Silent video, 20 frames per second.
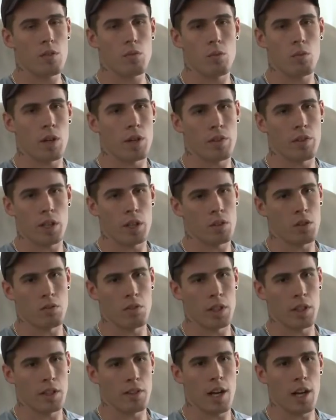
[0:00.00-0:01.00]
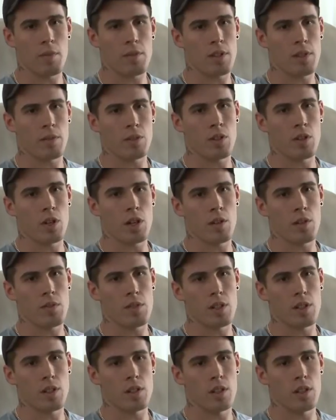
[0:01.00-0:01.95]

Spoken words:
whatever he could really grab sometimes,